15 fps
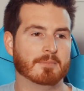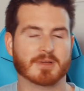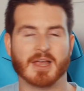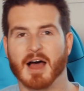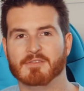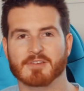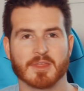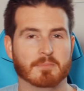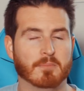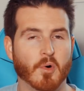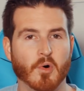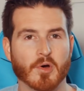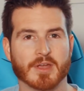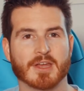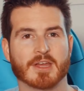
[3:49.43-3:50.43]
cover the
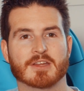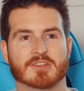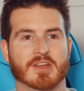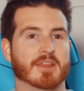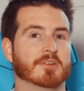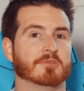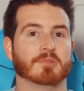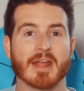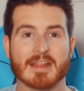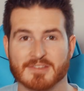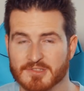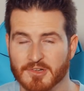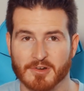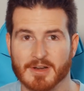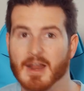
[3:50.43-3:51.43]
mortgage and the
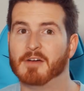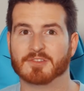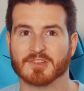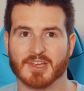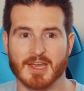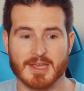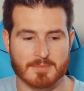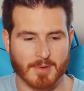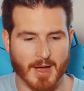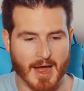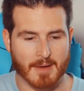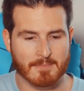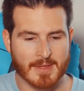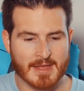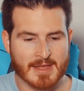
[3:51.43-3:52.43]
rent's not enough to keep
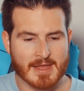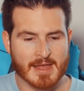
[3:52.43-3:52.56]
up.